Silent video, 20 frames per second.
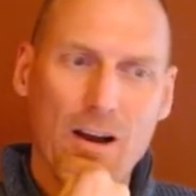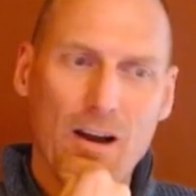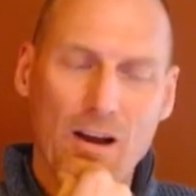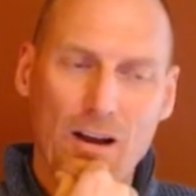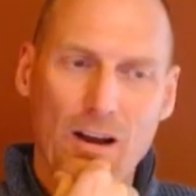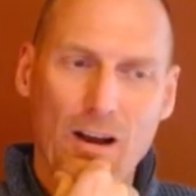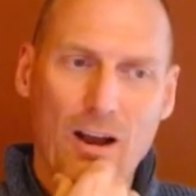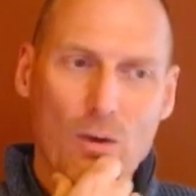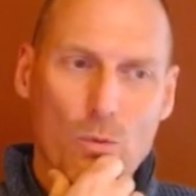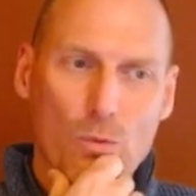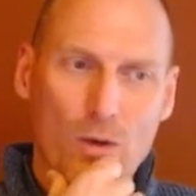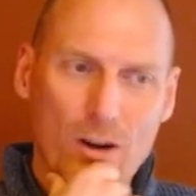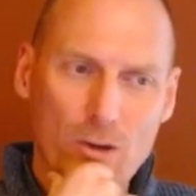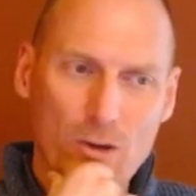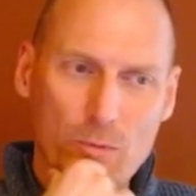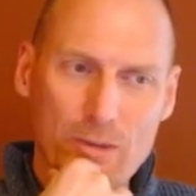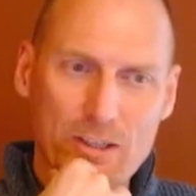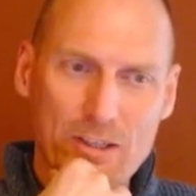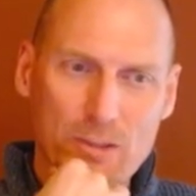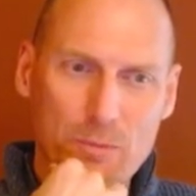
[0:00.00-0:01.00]
I want
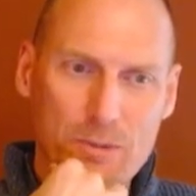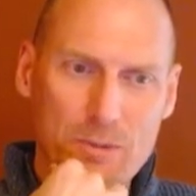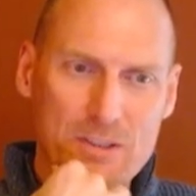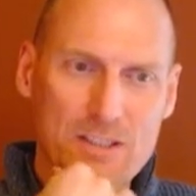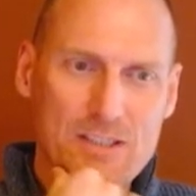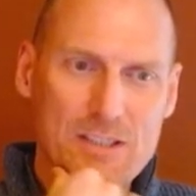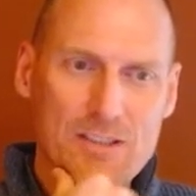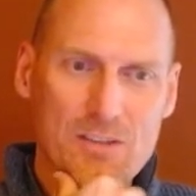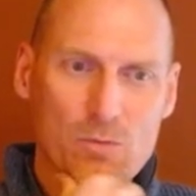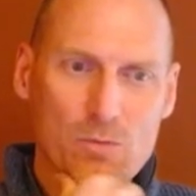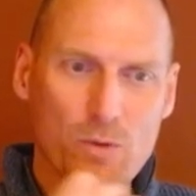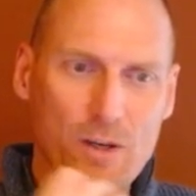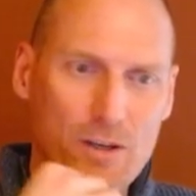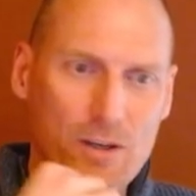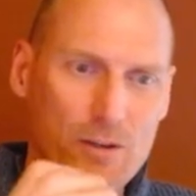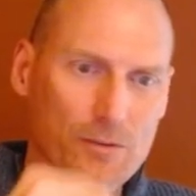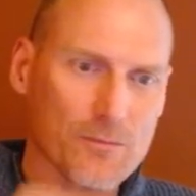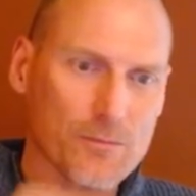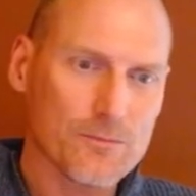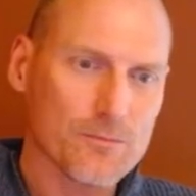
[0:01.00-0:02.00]
to be in a position
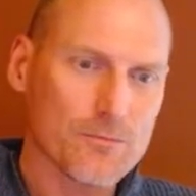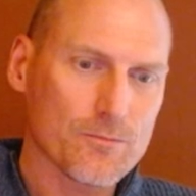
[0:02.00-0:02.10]
where